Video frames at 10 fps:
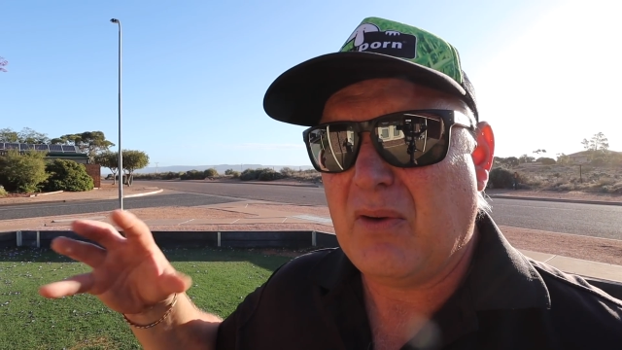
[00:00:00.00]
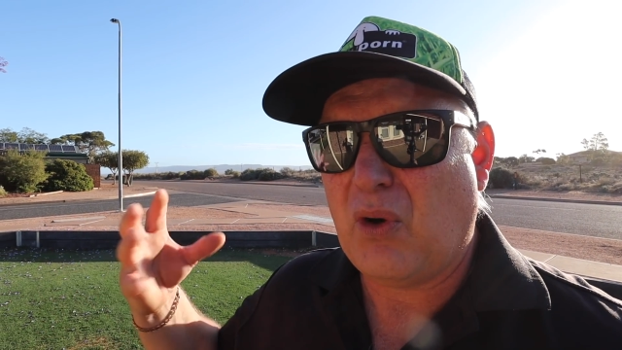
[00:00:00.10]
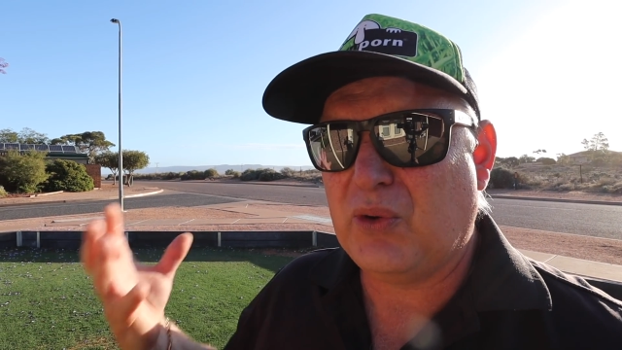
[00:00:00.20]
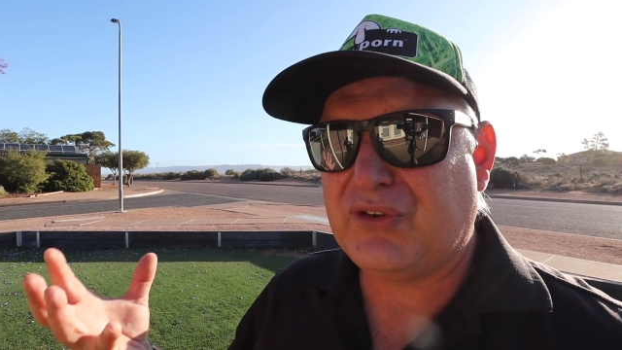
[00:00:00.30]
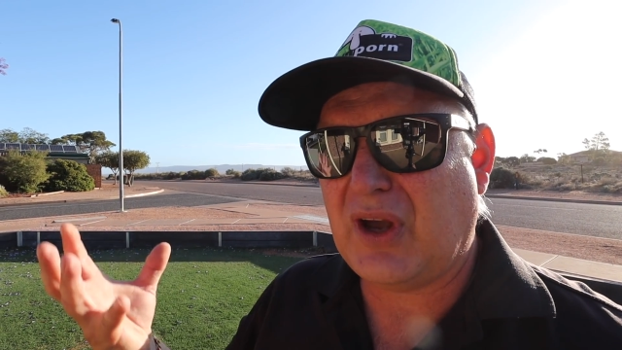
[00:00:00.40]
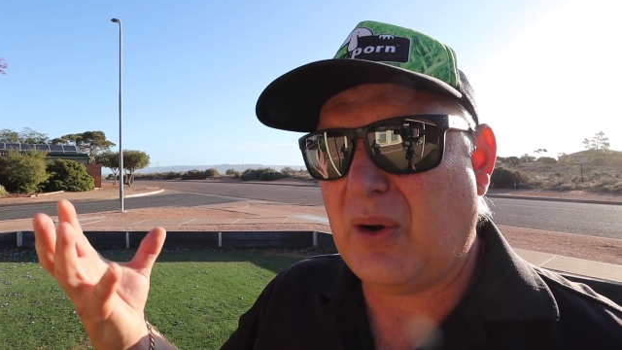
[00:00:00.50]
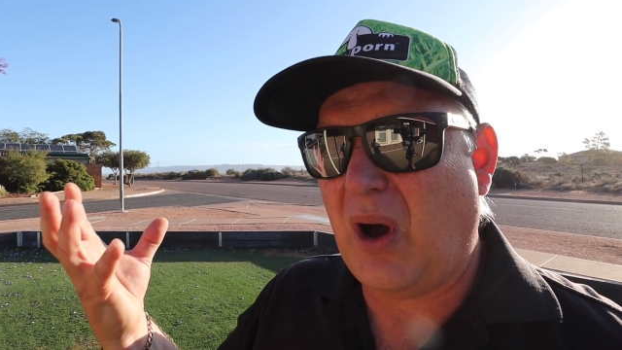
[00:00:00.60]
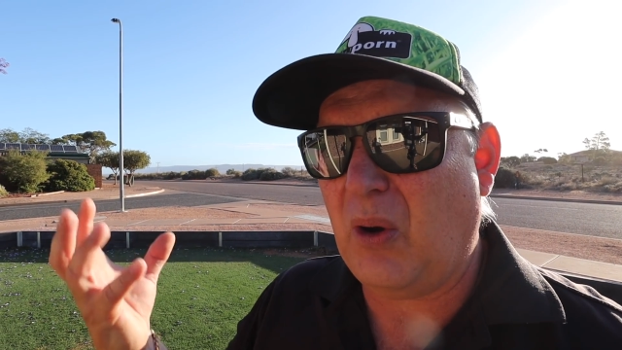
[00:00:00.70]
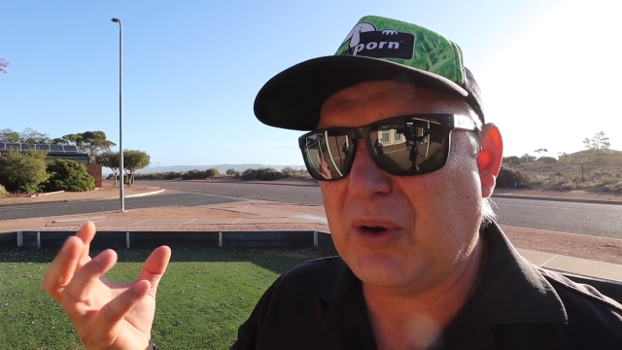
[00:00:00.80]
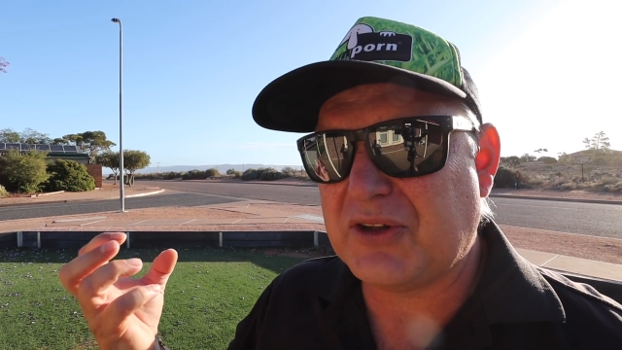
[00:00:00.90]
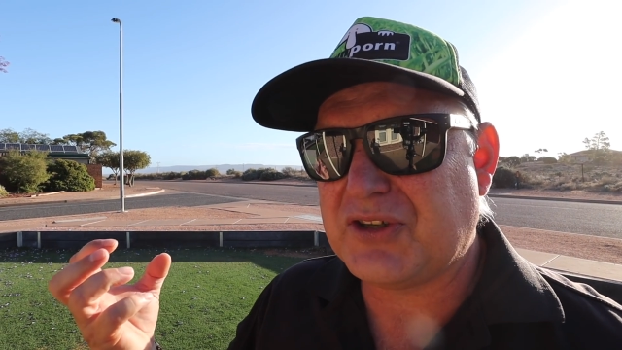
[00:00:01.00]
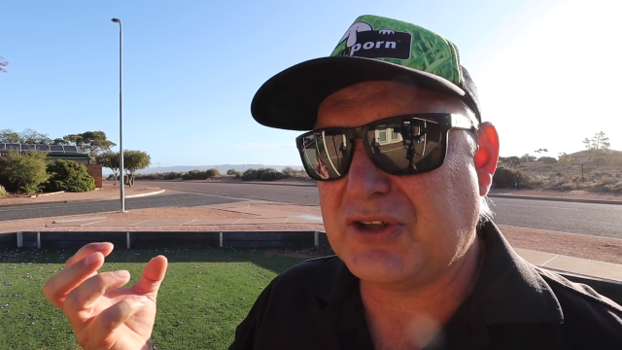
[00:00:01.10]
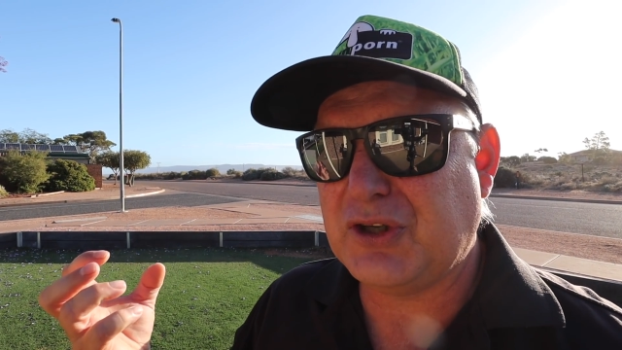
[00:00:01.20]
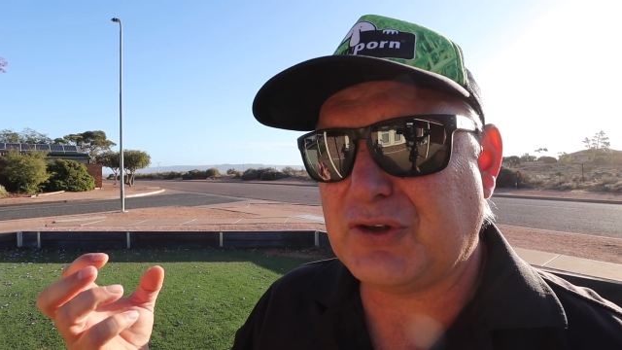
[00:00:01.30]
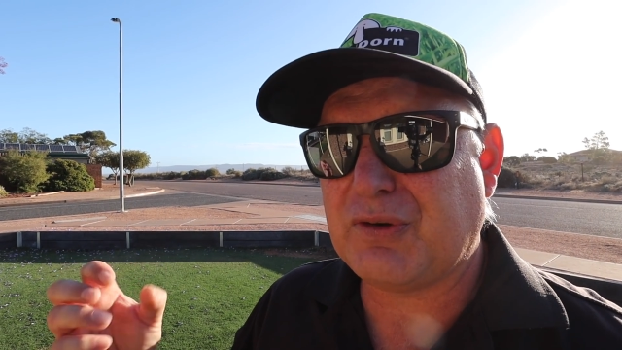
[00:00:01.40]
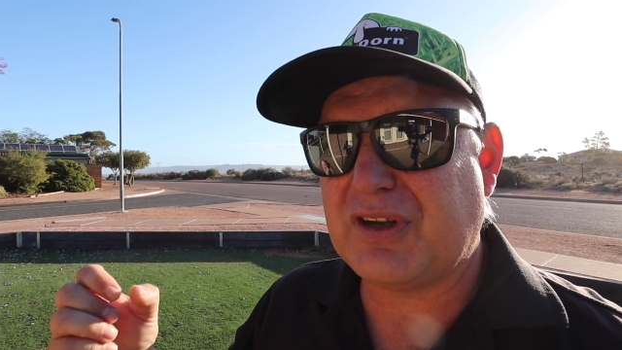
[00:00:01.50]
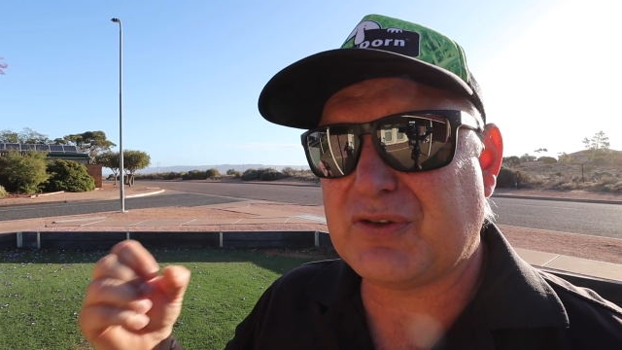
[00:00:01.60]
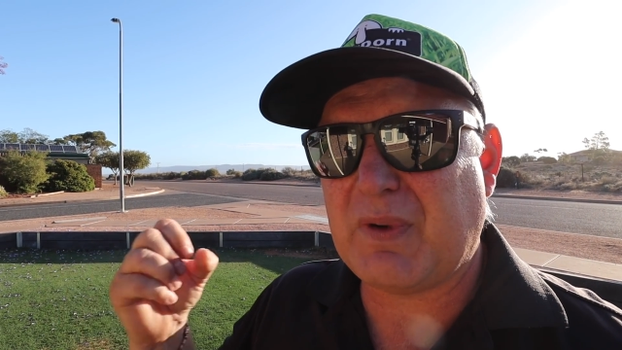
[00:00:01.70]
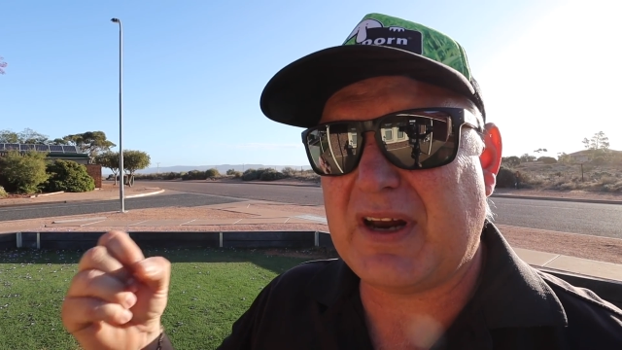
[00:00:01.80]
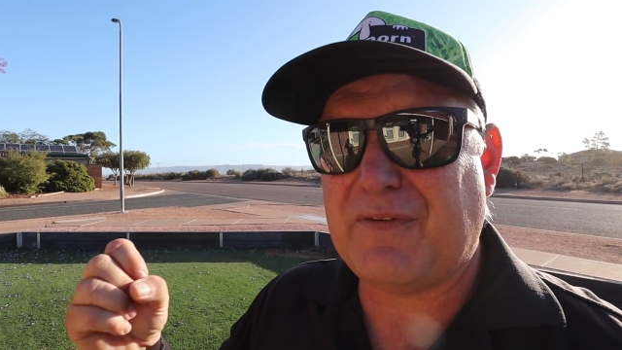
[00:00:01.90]
also hold on to
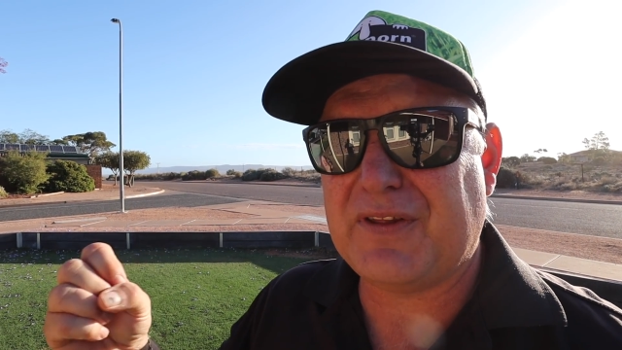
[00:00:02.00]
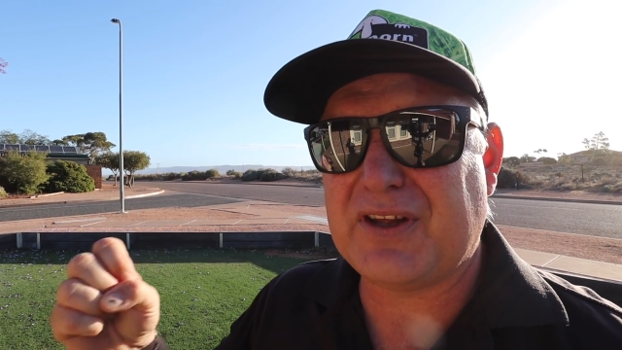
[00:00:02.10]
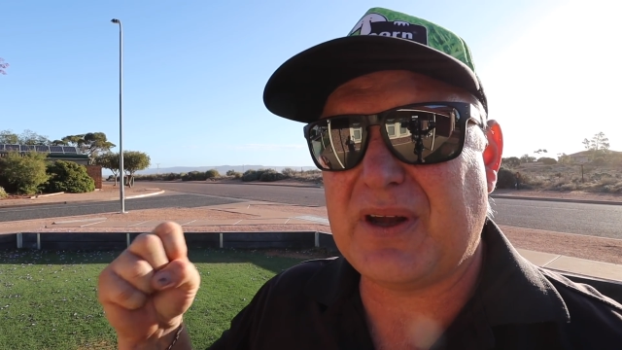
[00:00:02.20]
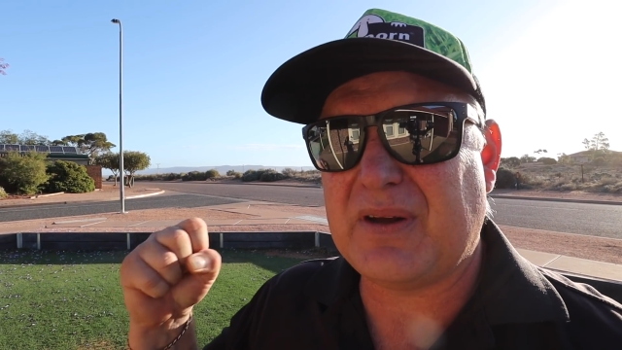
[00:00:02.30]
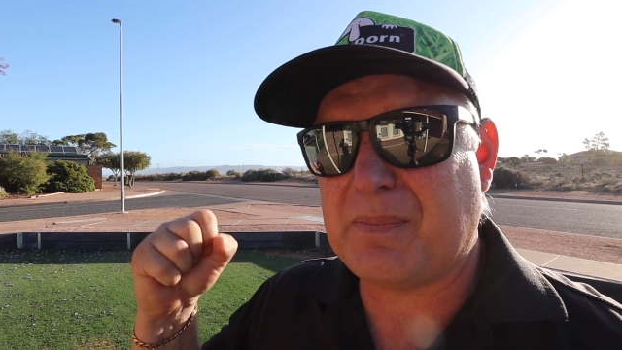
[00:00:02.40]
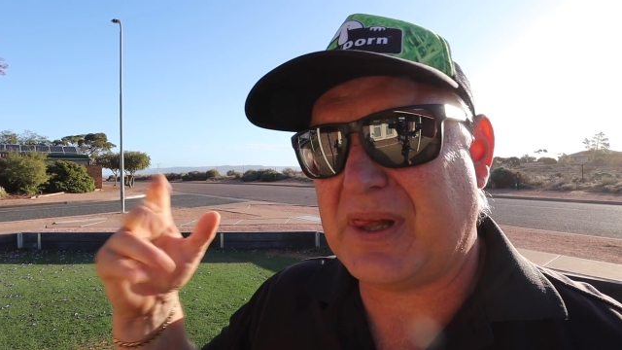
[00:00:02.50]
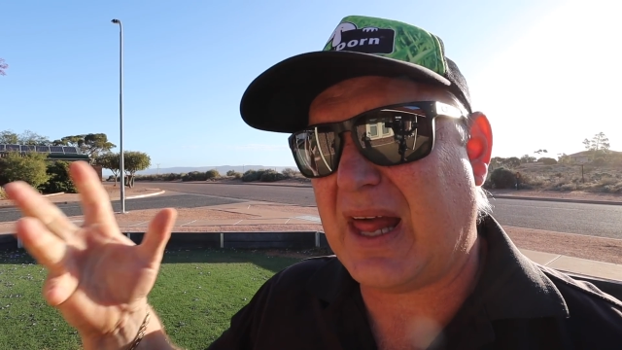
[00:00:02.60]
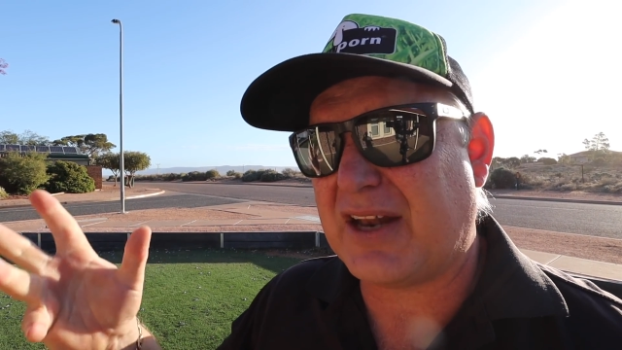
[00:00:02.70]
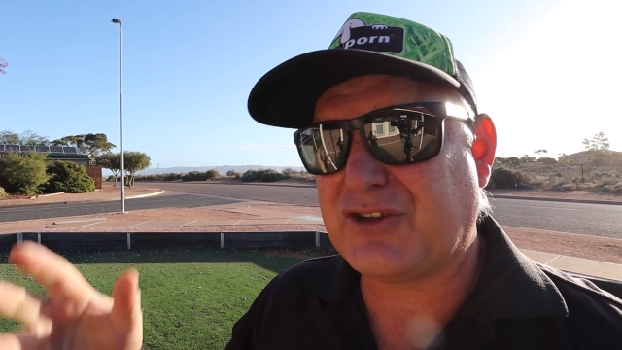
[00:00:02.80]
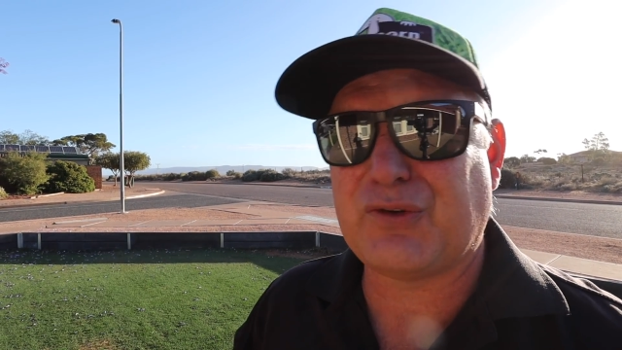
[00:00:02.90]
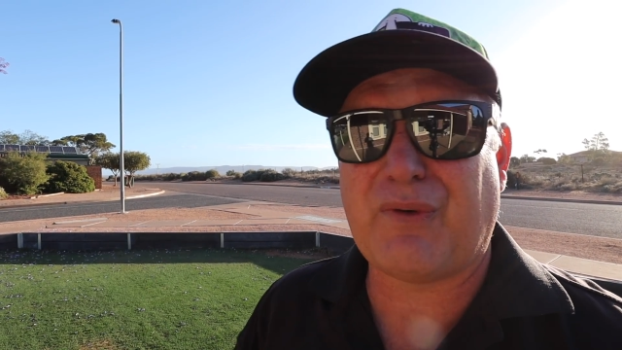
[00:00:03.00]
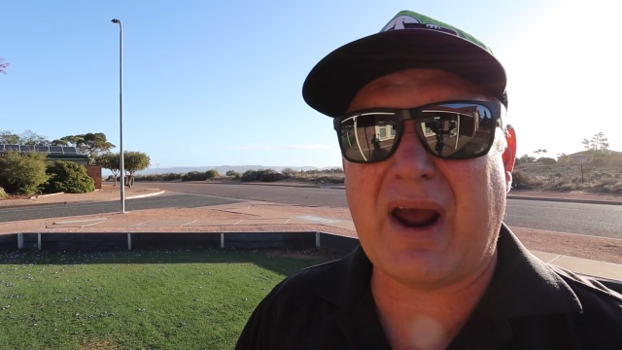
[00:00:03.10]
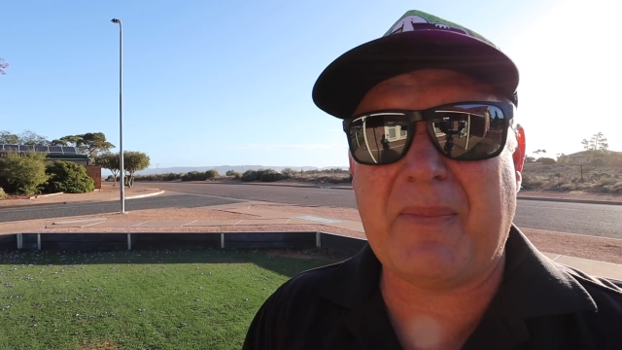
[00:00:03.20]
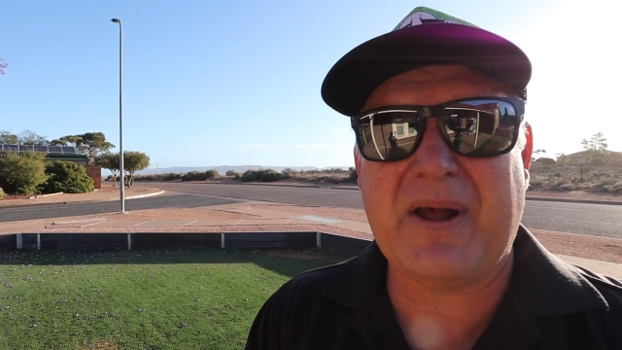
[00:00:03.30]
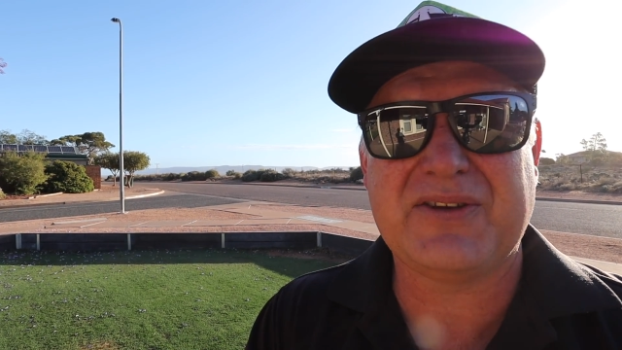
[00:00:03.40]
nutrients ready for the plant to grab.